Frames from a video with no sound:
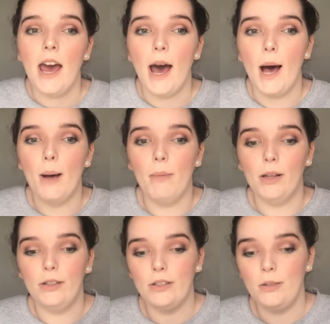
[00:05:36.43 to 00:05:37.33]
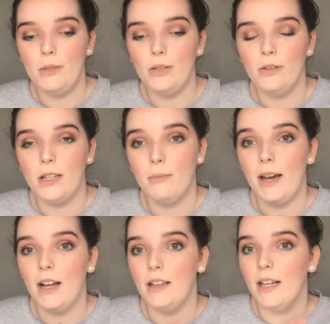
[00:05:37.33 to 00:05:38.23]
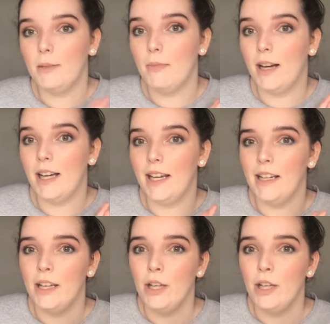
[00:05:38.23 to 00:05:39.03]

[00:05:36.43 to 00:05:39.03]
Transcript: I'll also be talking about like my